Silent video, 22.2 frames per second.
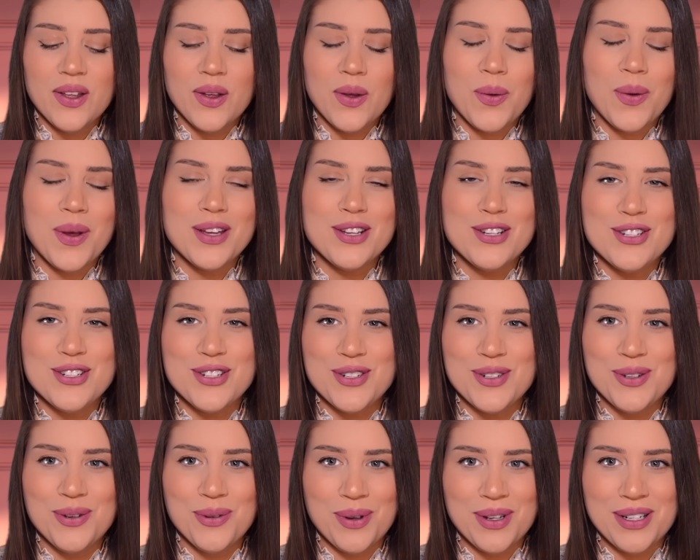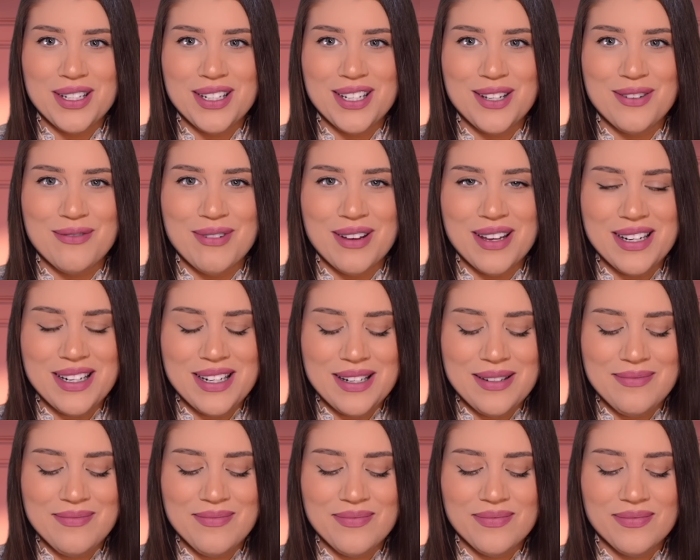Question 21.
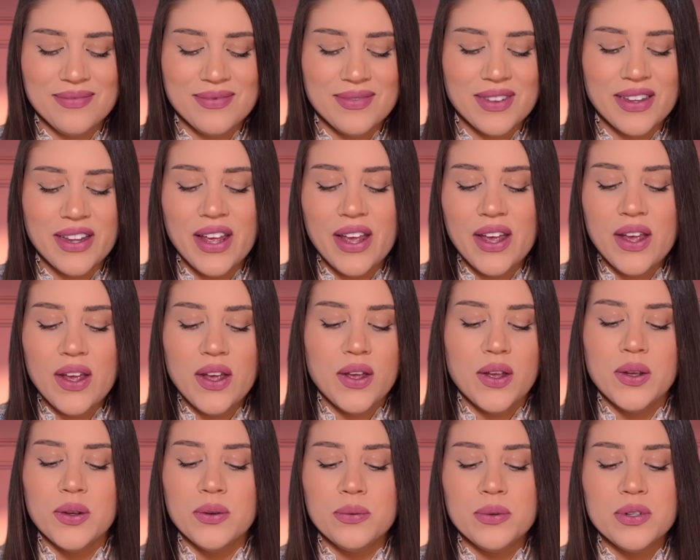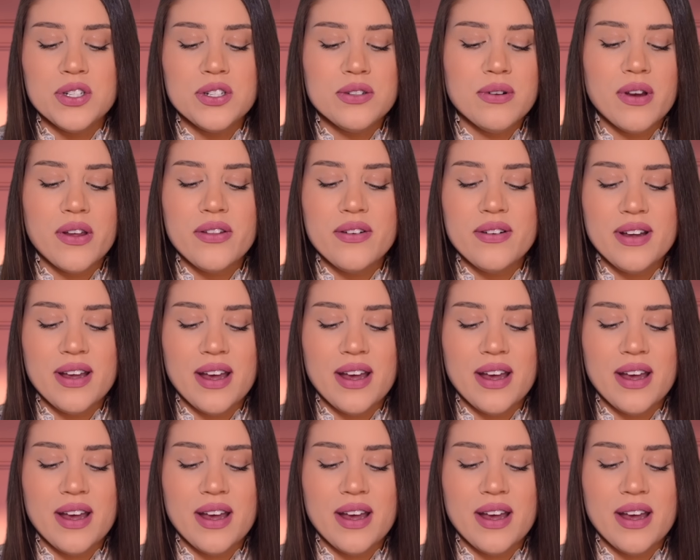Would you rather